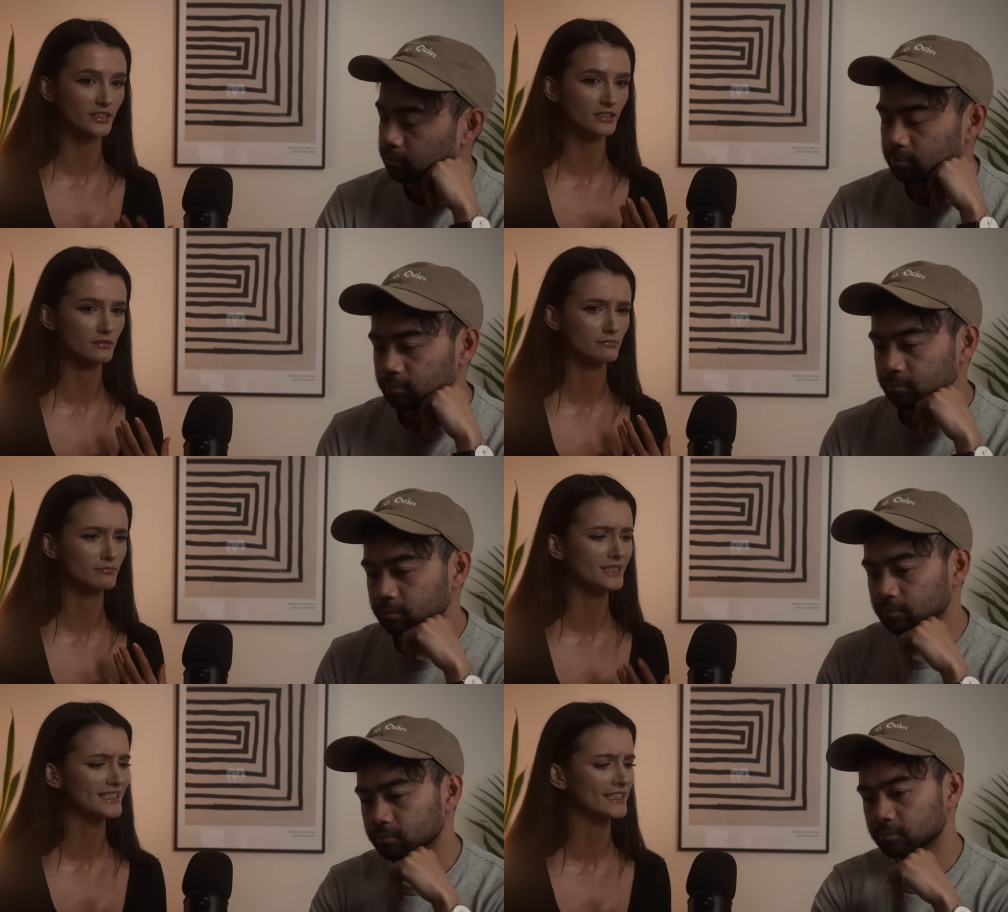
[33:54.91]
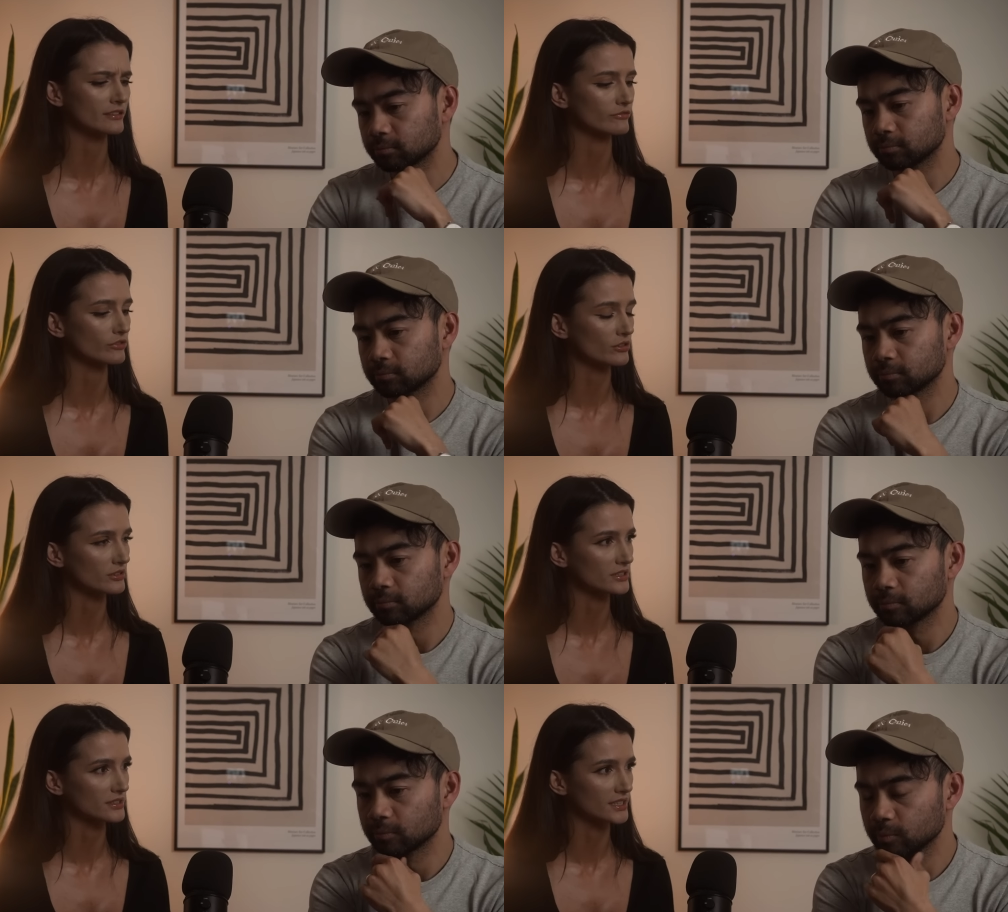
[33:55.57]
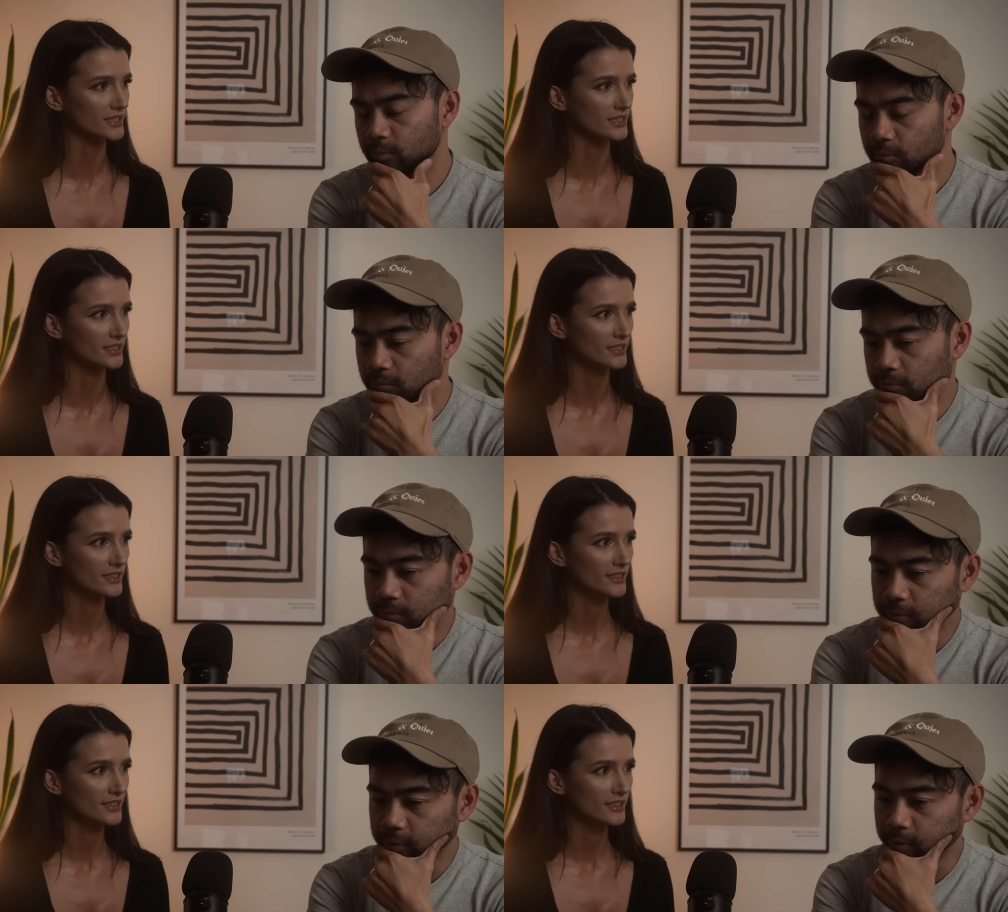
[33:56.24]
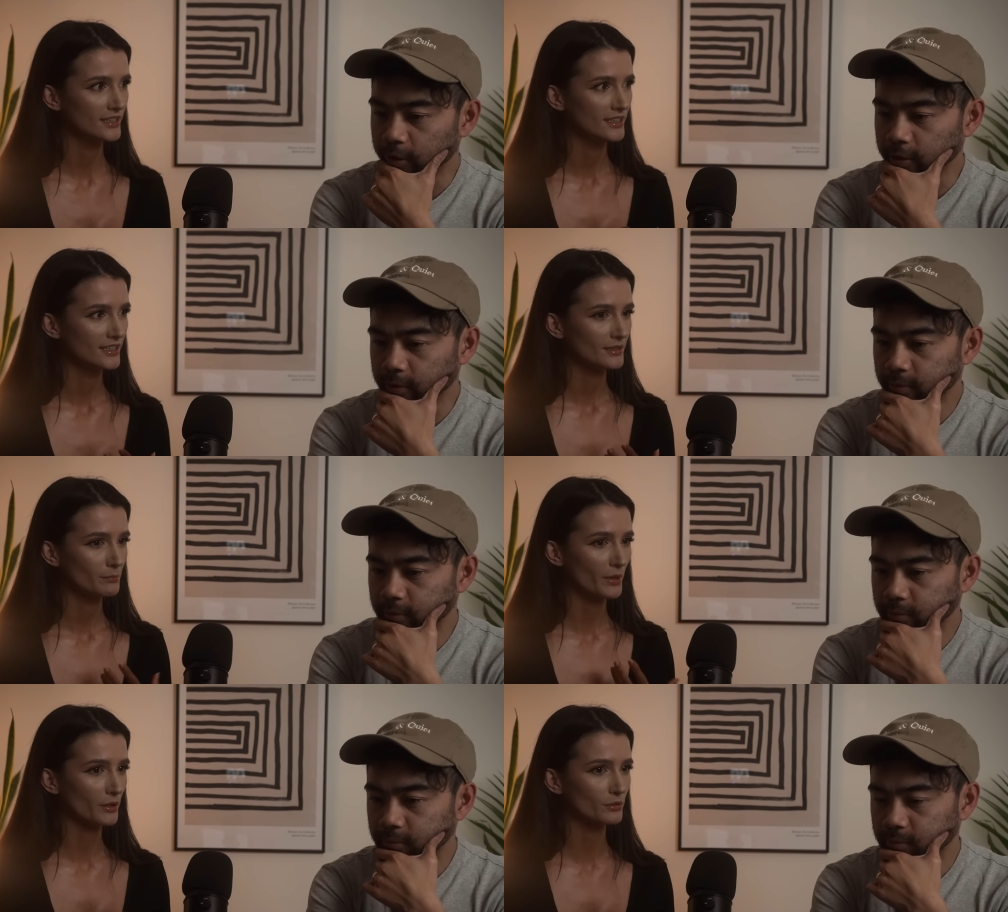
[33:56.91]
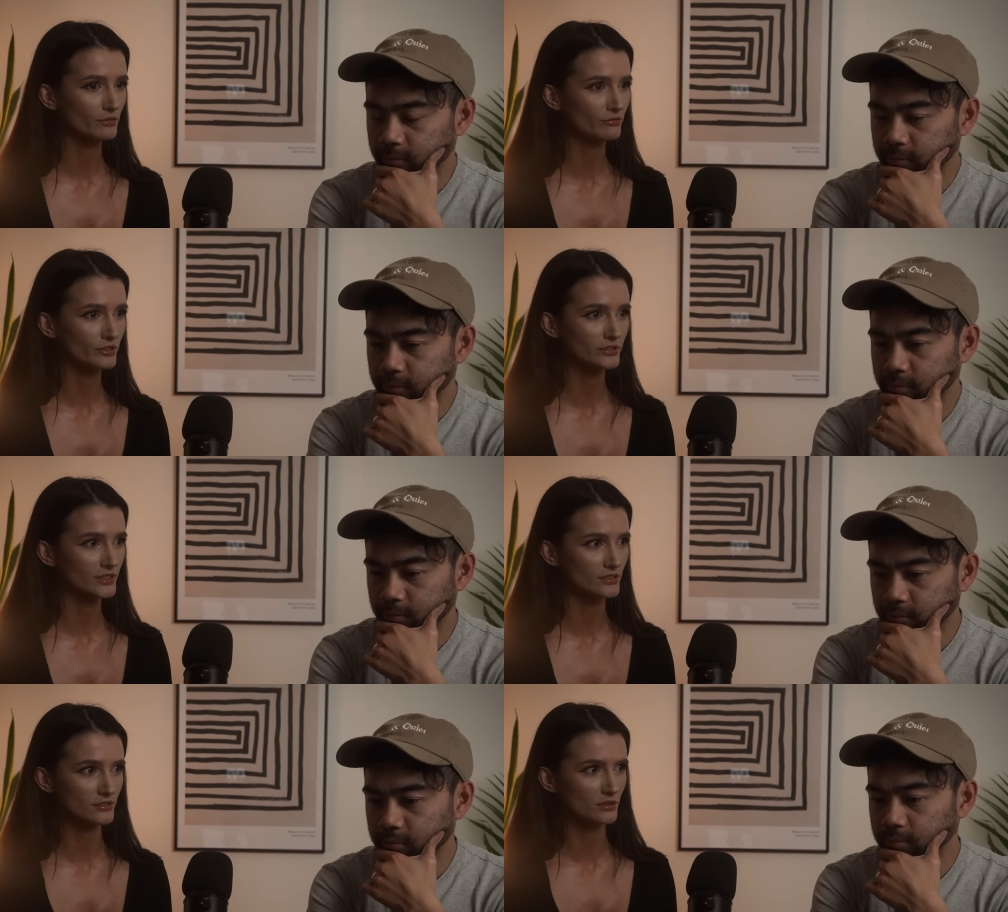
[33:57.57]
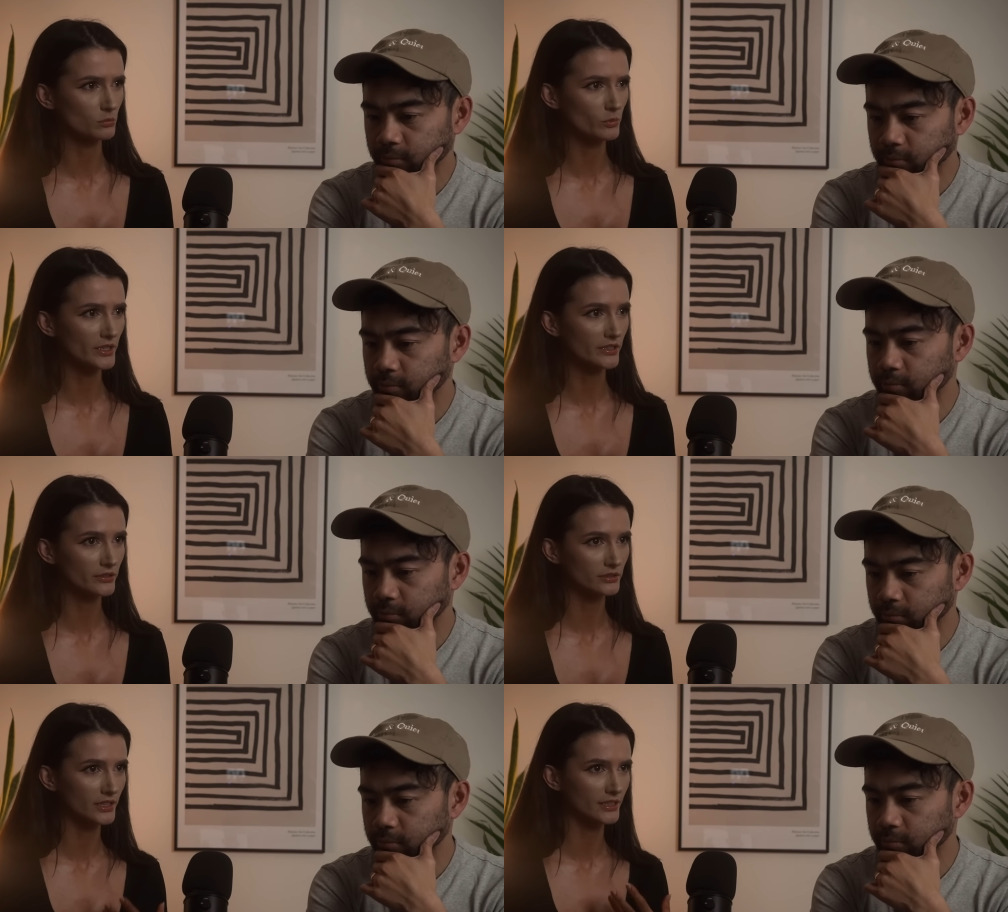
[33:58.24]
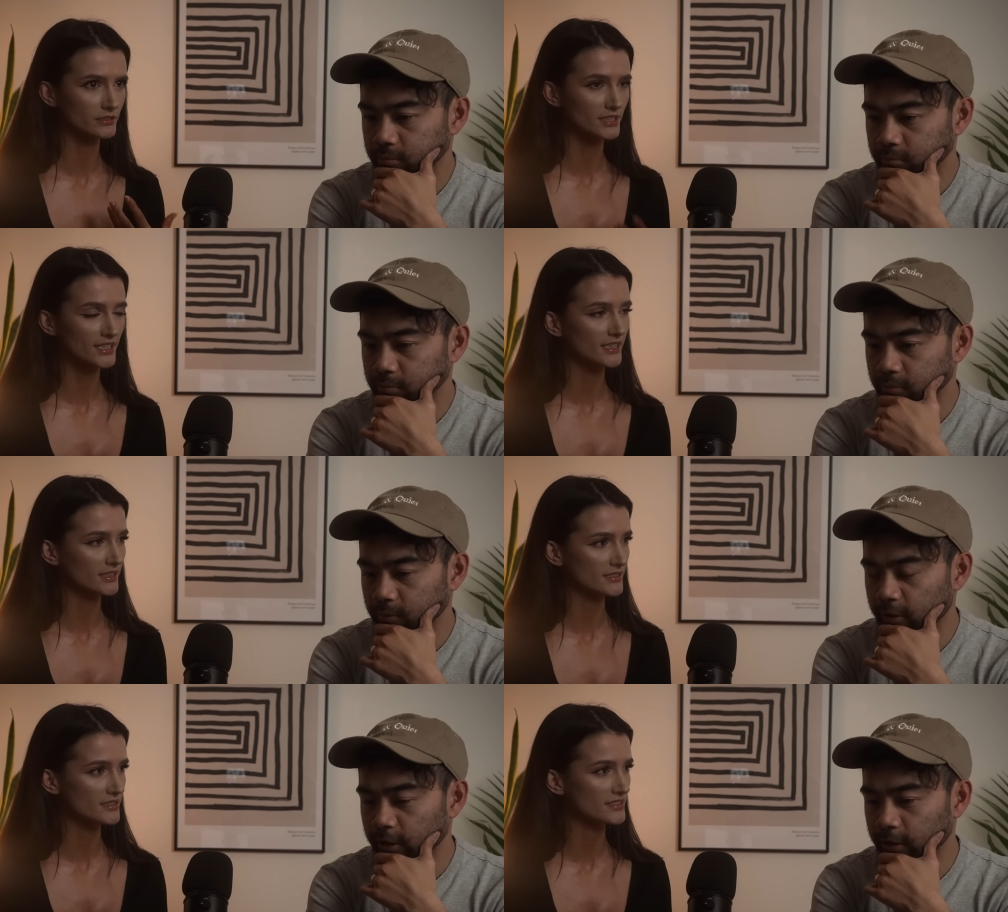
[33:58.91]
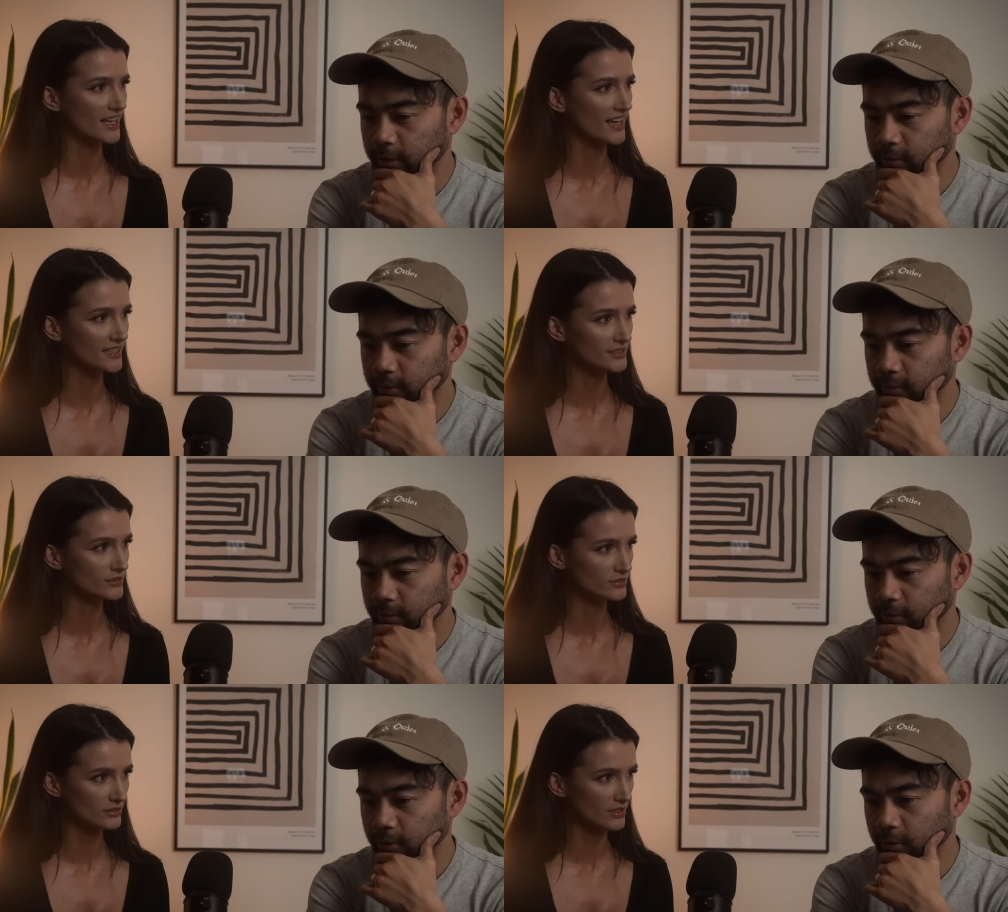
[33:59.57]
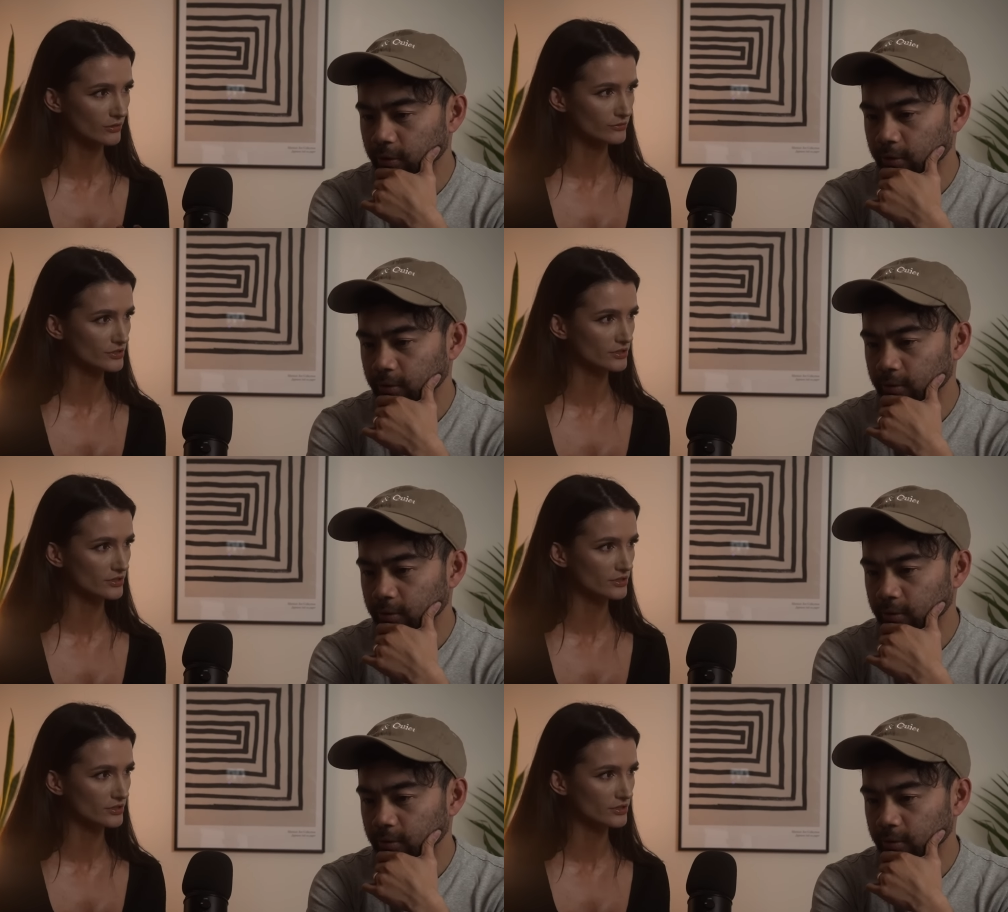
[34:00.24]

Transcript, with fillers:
Speaker 1: like meaningful and like right powerful in some way or like taking a yeah. stand of